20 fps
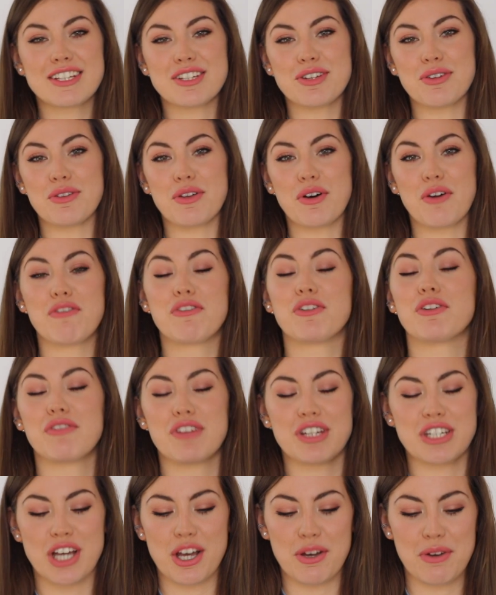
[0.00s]
to the full
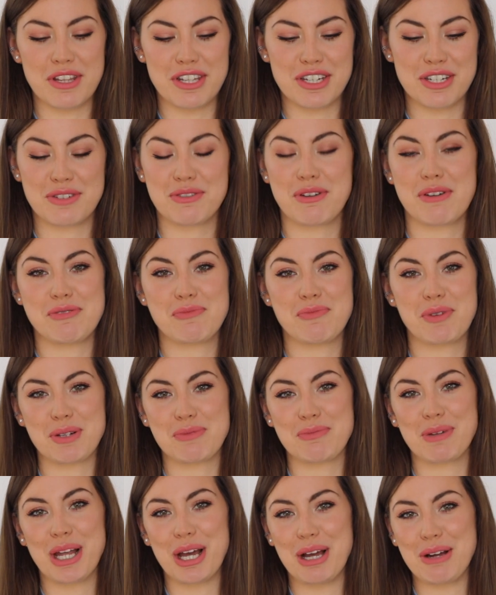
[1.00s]
video in the description box
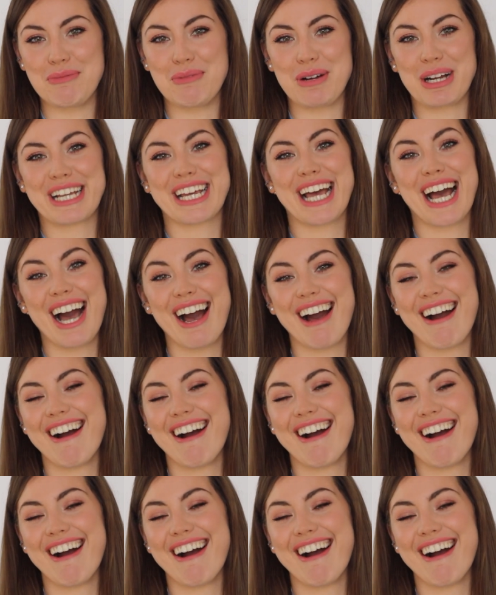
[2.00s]
below, but do